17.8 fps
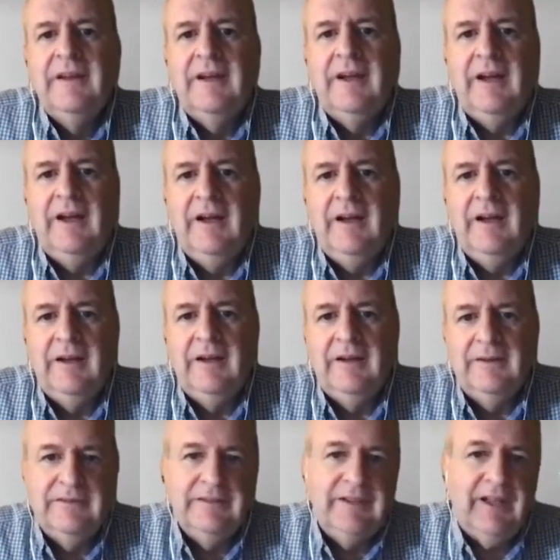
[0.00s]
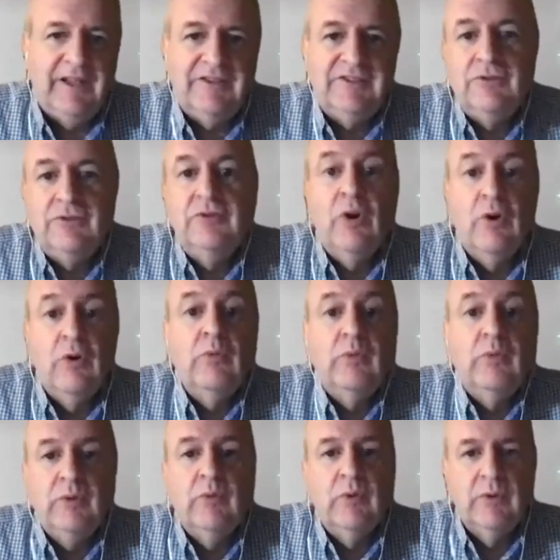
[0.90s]
Uh, as you know,
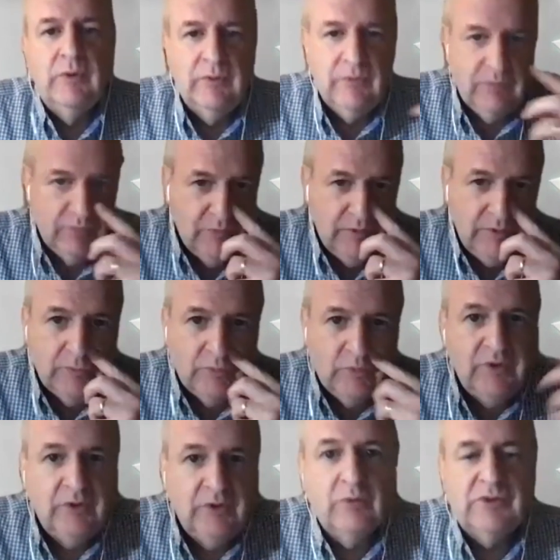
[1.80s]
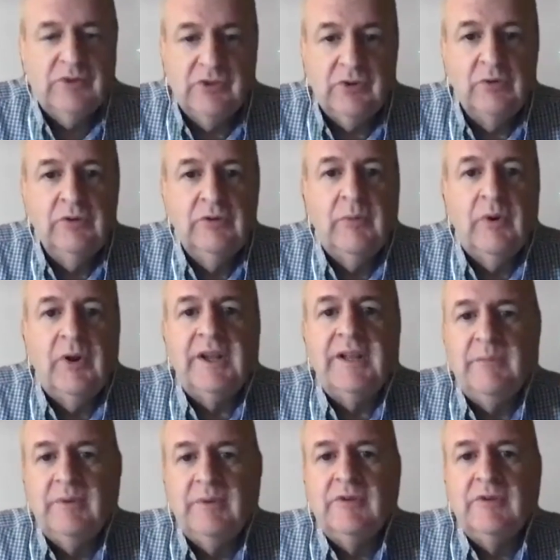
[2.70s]
we were we we know solar
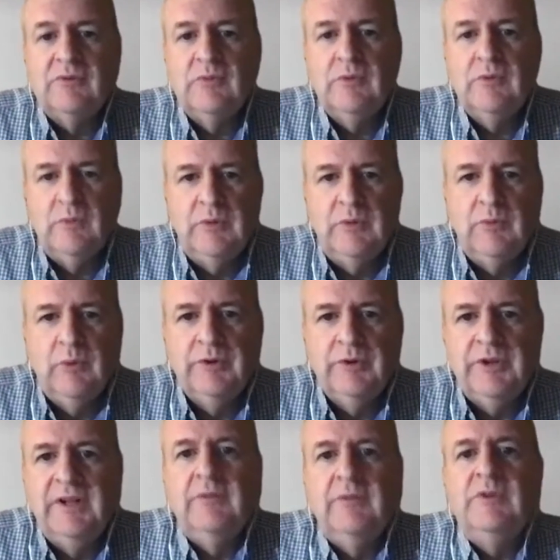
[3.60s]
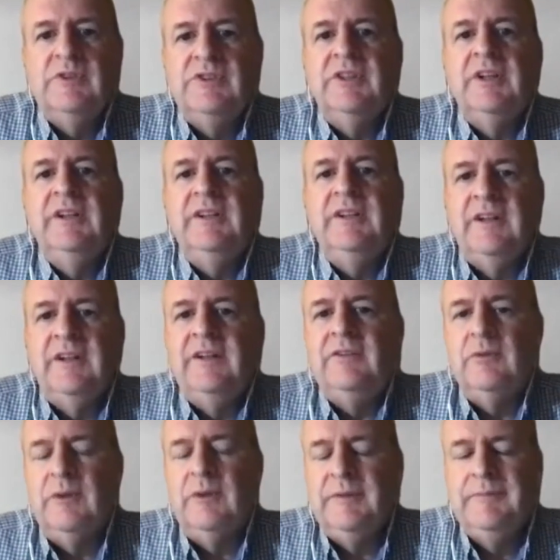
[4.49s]
market because we, we worked on it, we studied
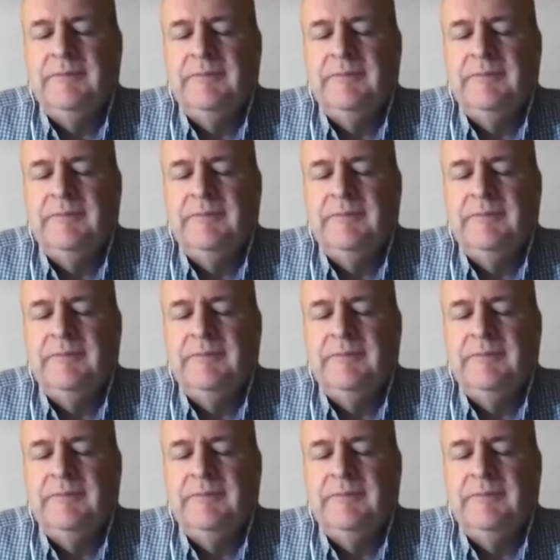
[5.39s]
into it.